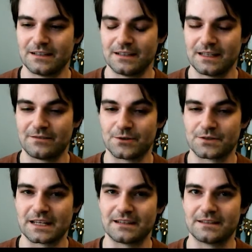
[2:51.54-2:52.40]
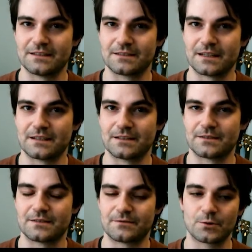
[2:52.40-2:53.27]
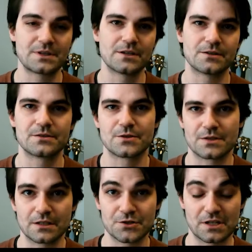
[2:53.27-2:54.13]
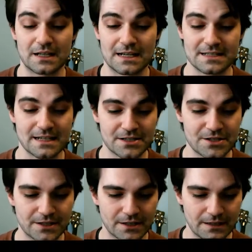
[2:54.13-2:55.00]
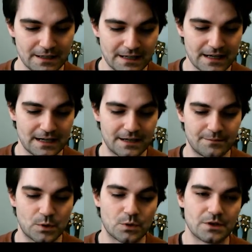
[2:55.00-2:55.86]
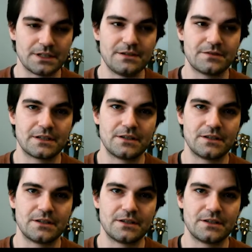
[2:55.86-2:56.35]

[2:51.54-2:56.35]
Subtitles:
if you're taking a fourth year sociology class next year, or even